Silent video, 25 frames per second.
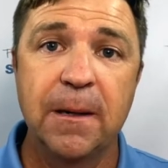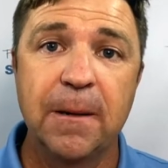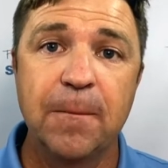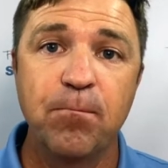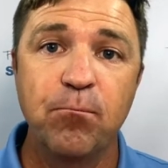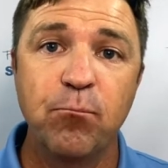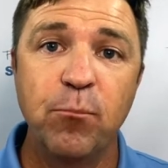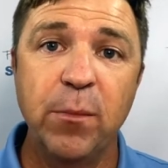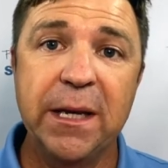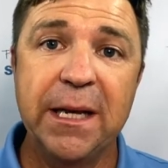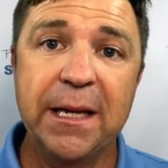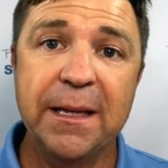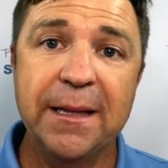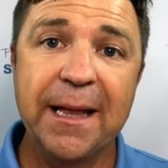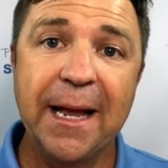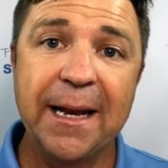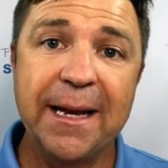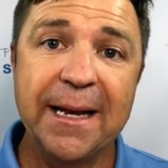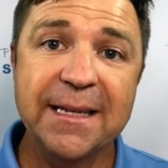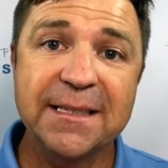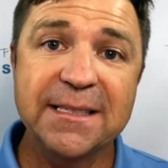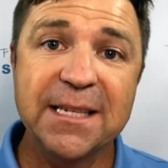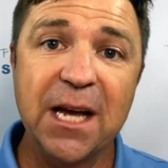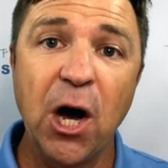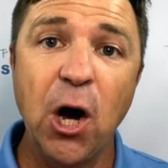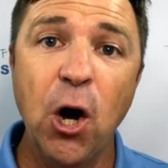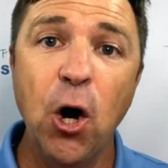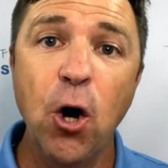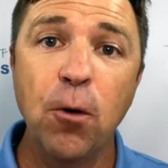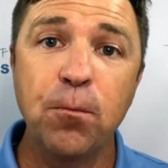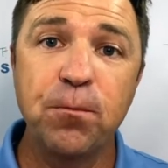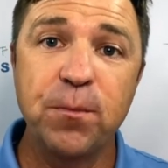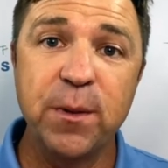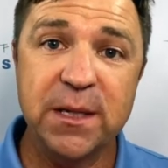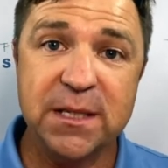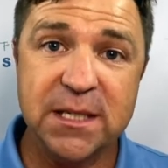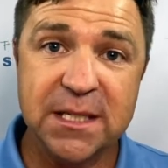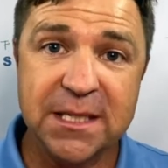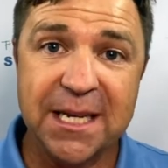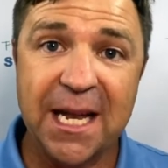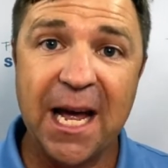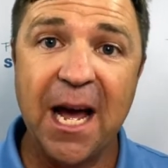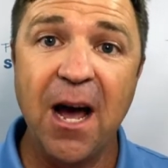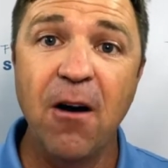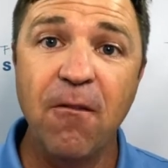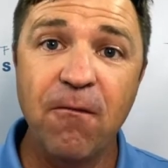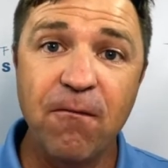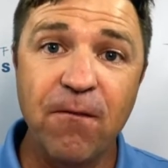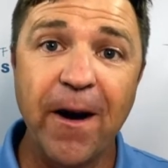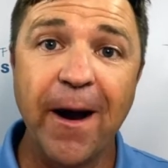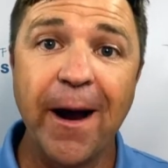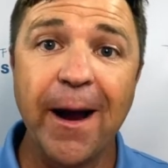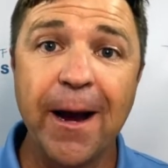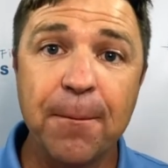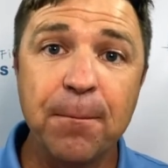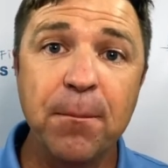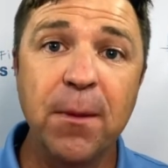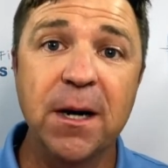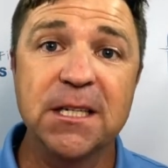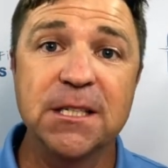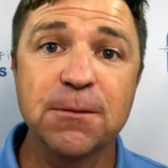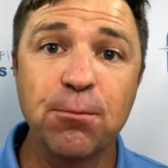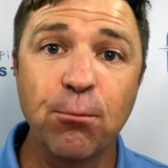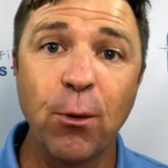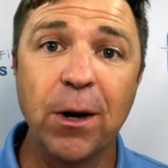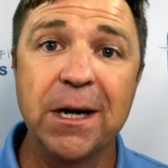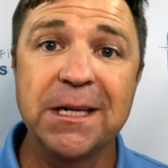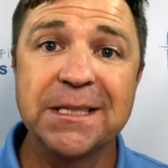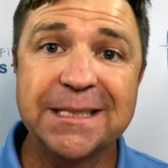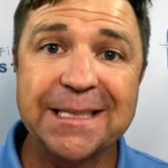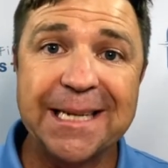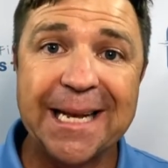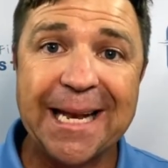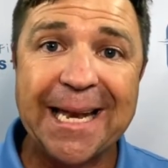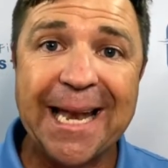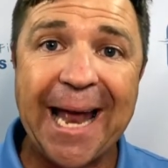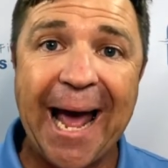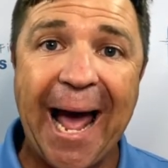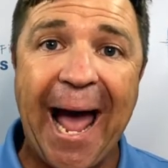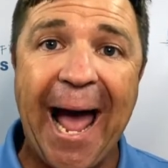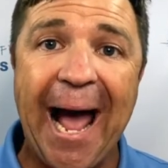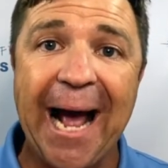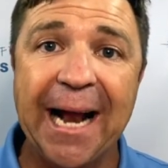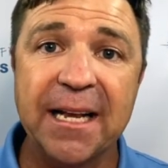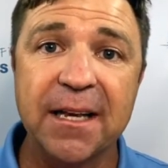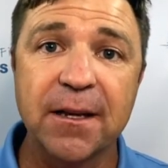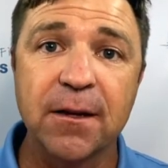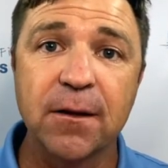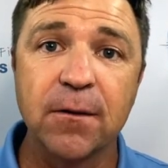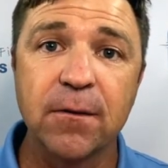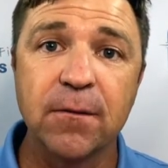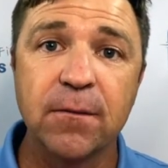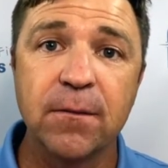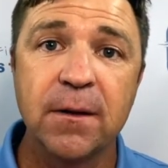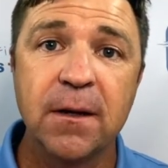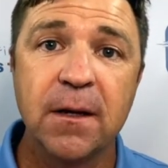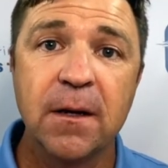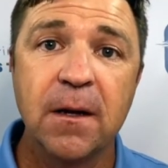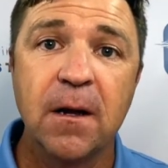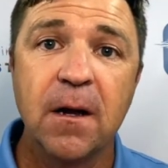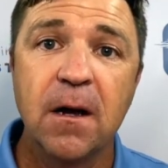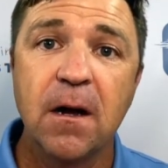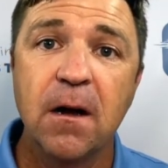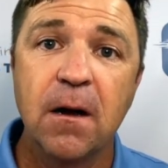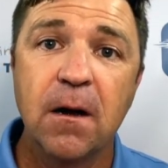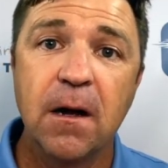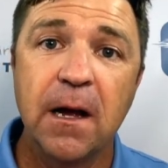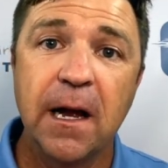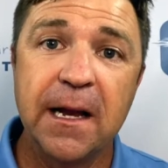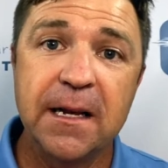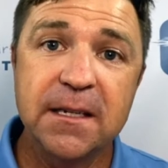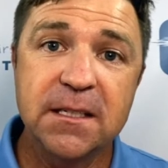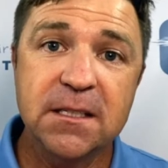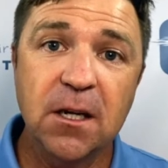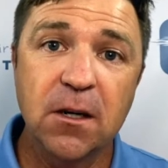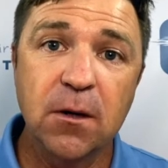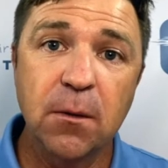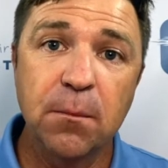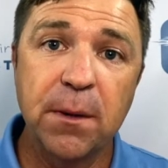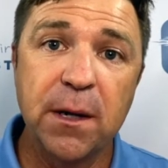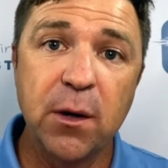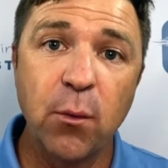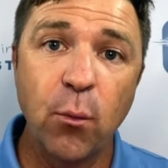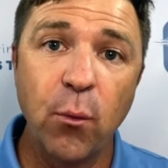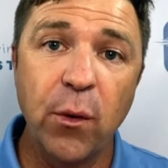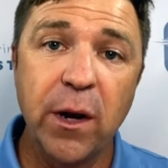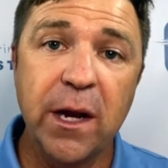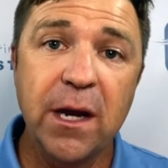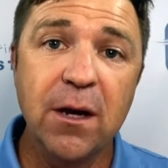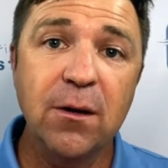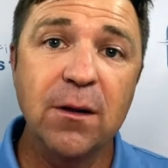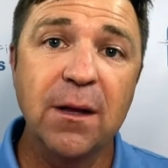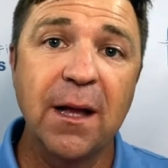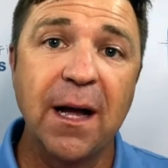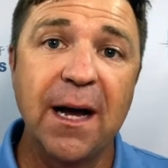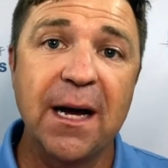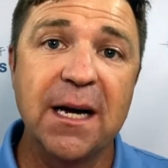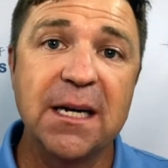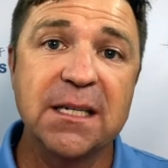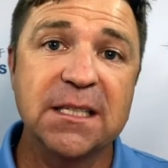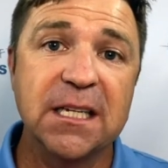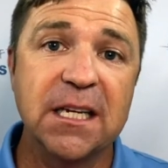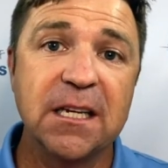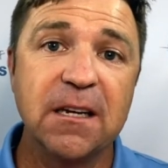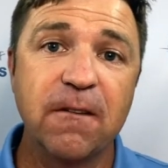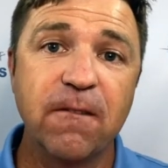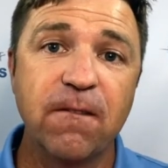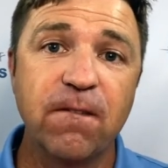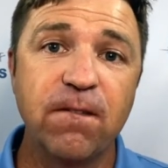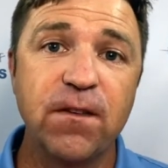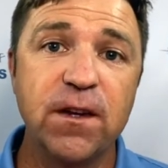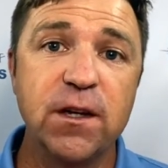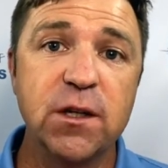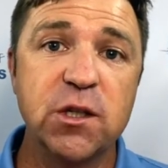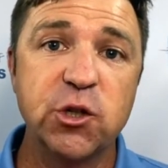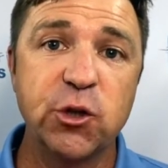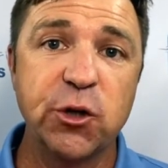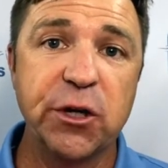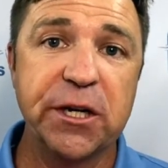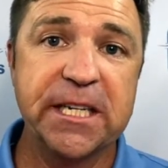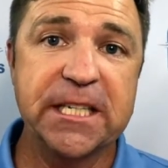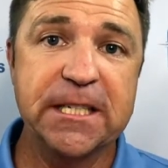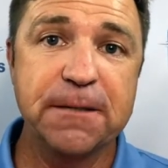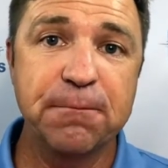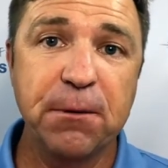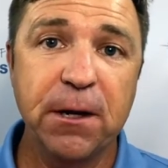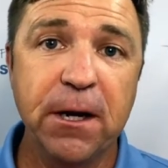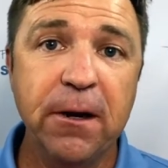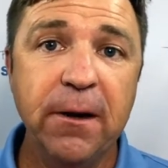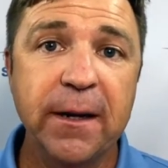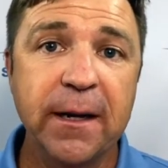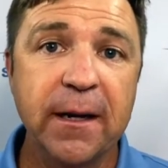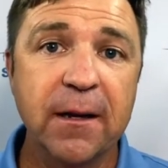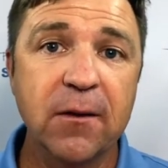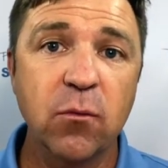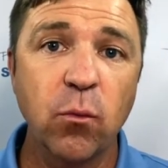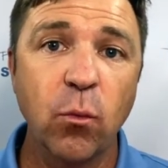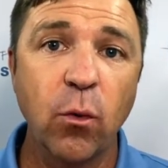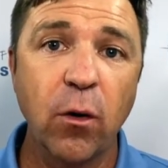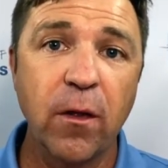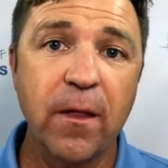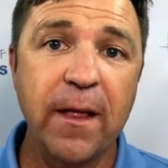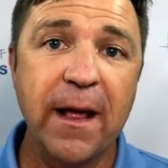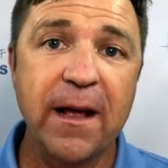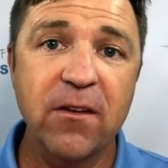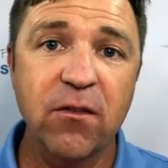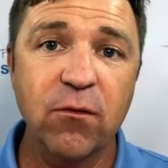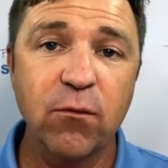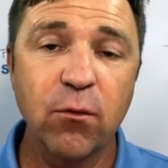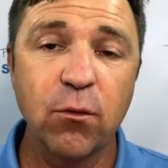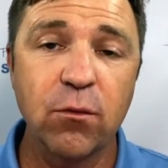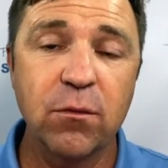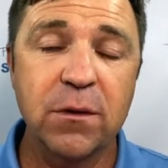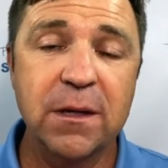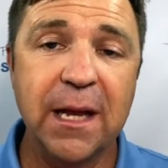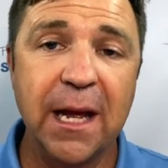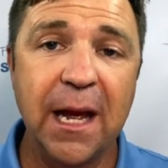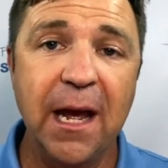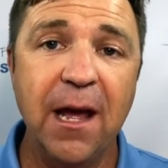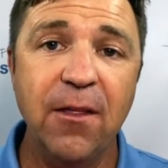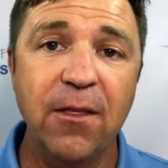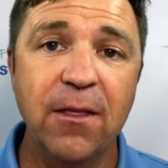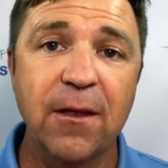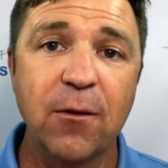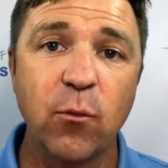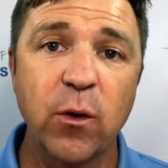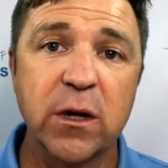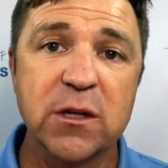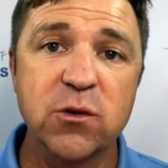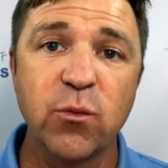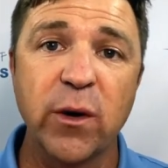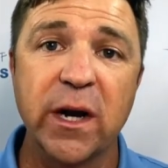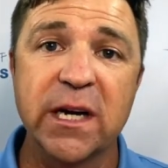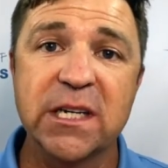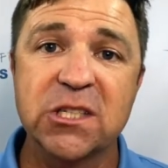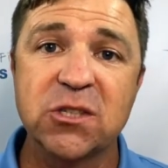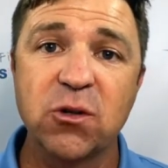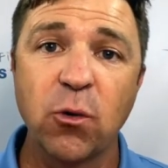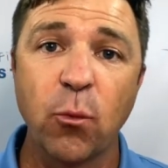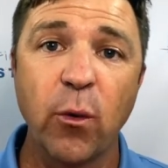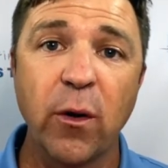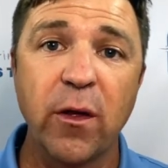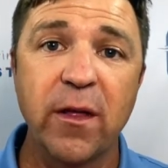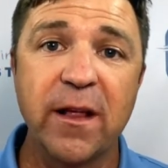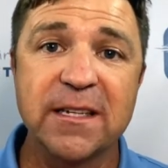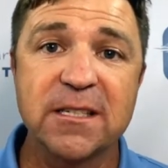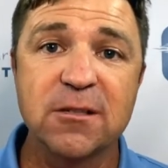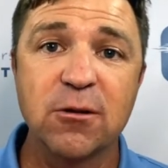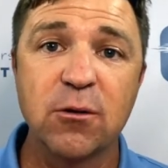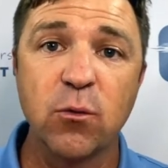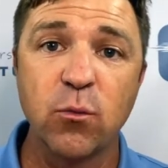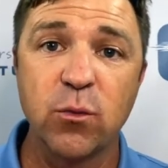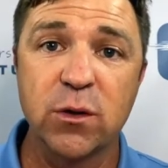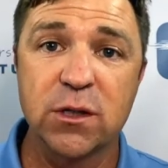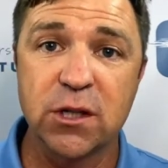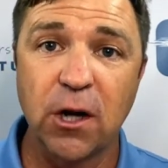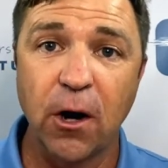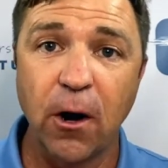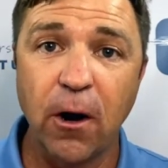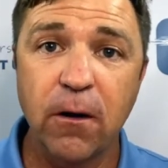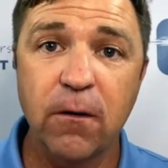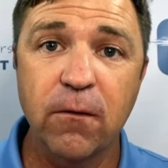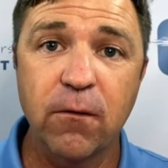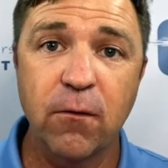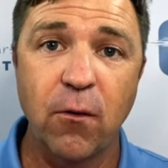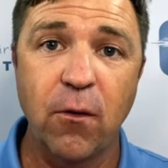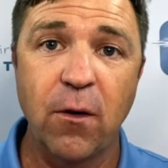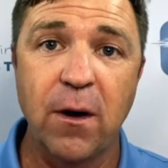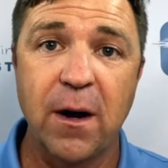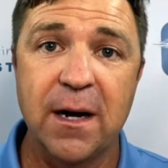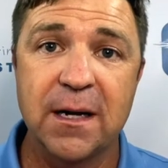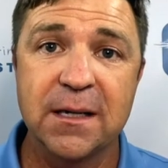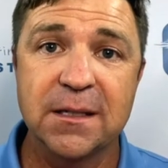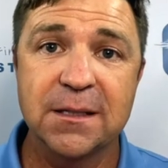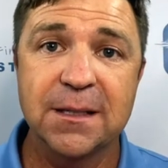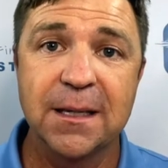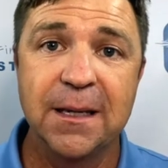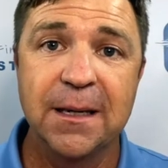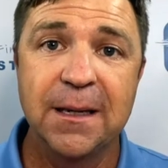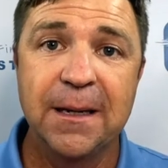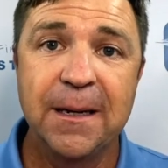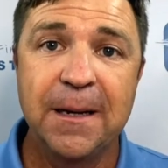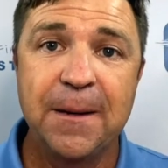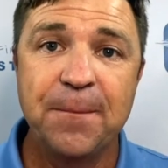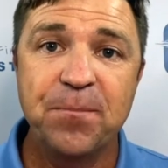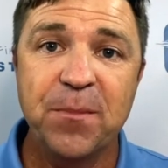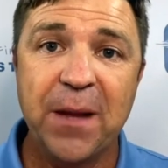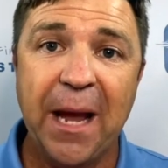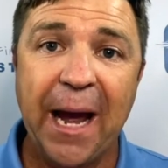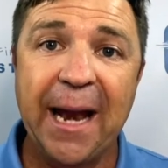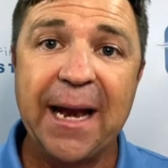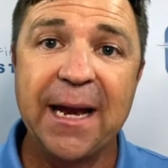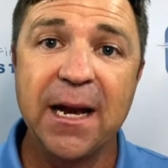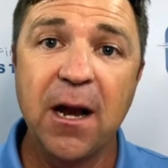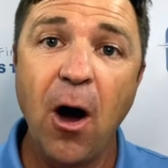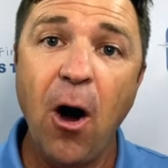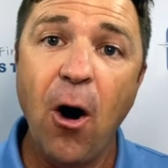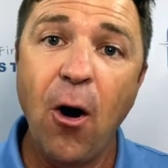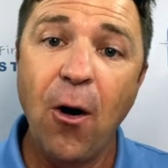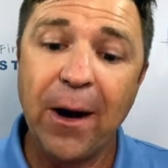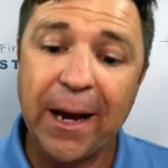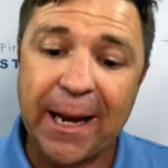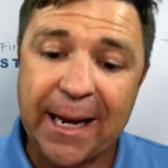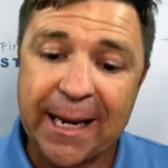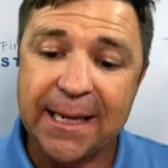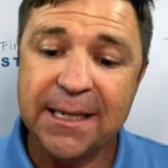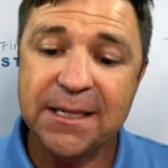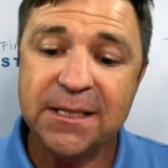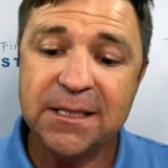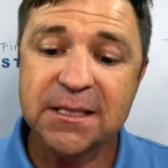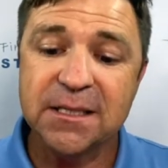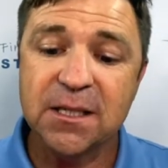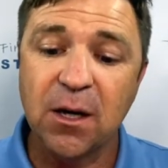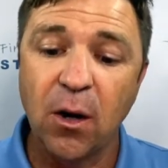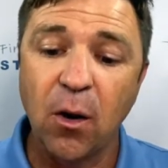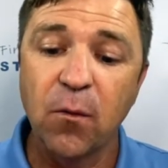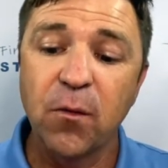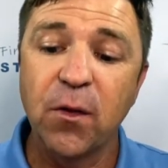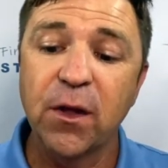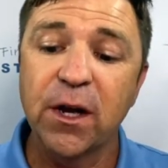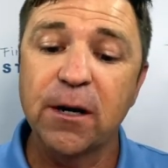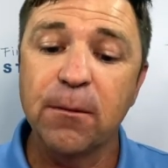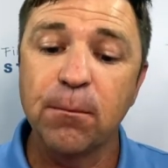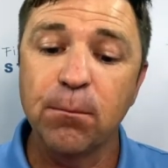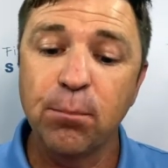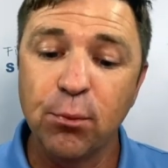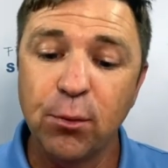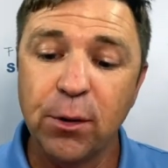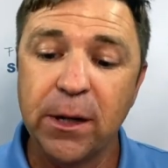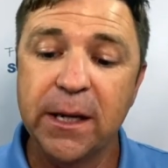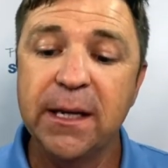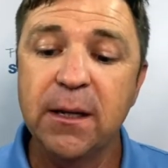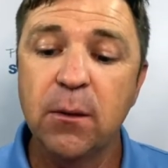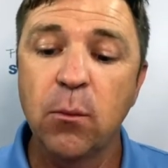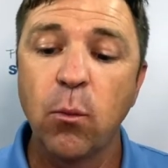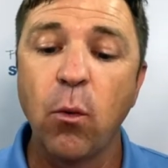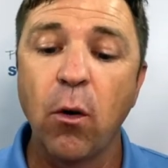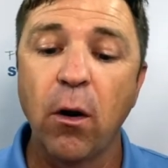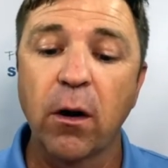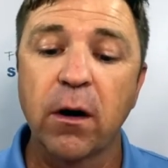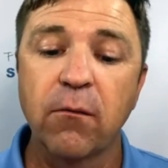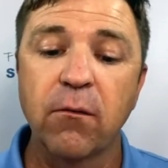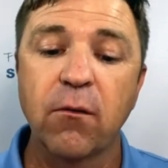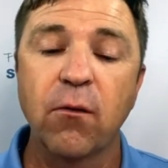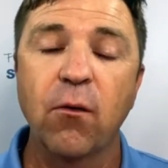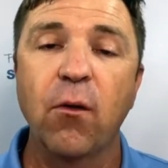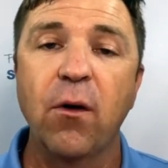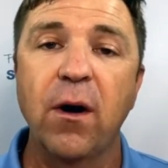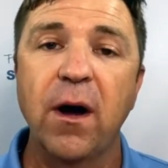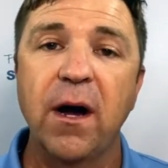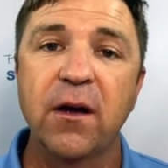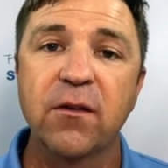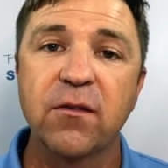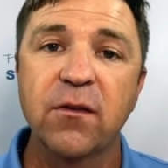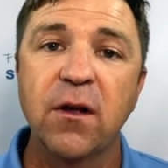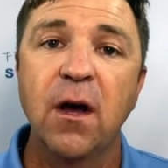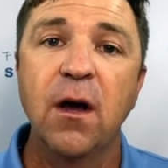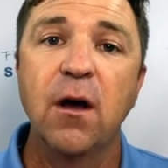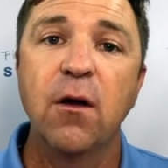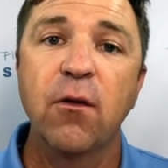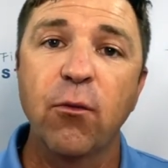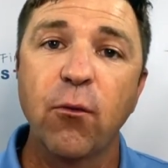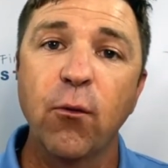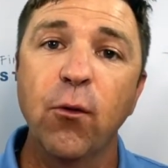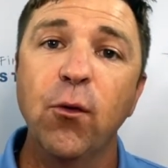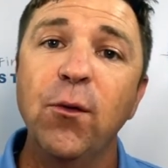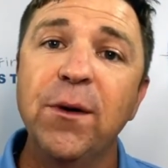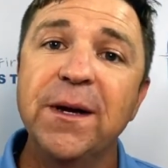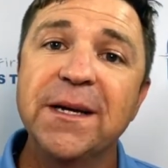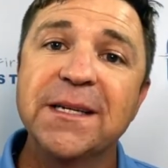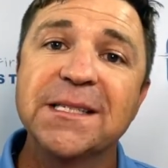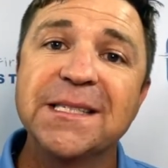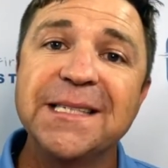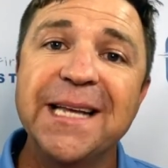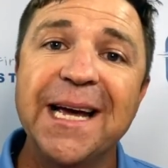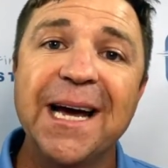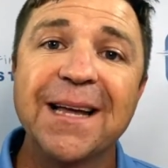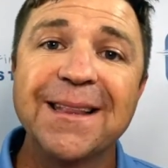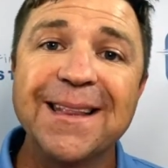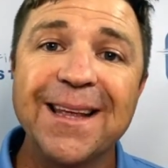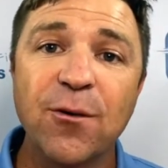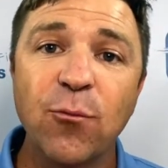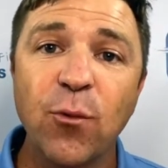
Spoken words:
meaning that it's a hope that's now very much present and active. It's going to be realized in a future experience, whether that's through death and resurrection or whether that's through the return of Christ. And it all hinges on the completed work of Christ through his death and